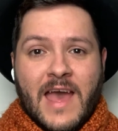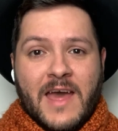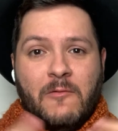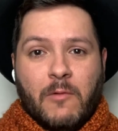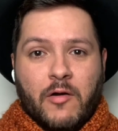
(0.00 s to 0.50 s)

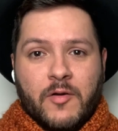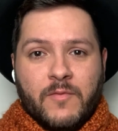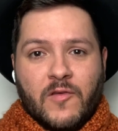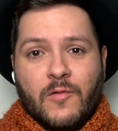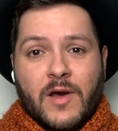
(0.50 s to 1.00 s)
and
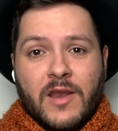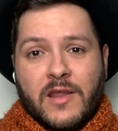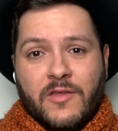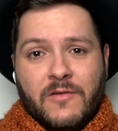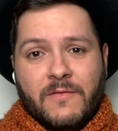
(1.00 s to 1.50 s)
welcome to
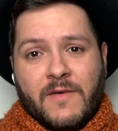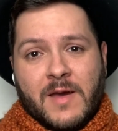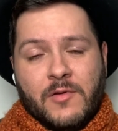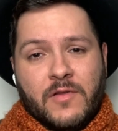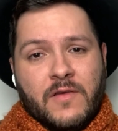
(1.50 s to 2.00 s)
another
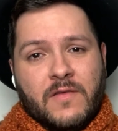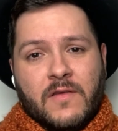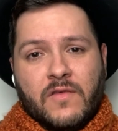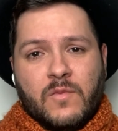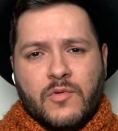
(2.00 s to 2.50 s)
fabulous
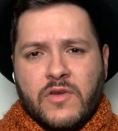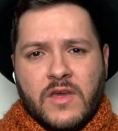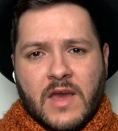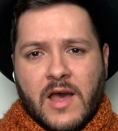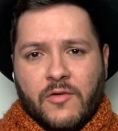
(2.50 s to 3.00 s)

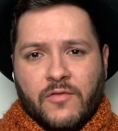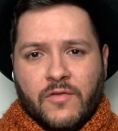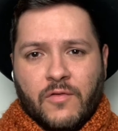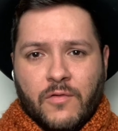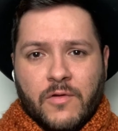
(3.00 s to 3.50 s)
spooky house
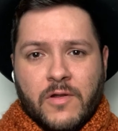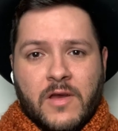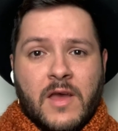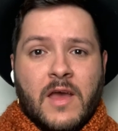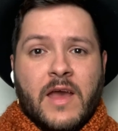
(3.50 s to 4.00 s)
tour.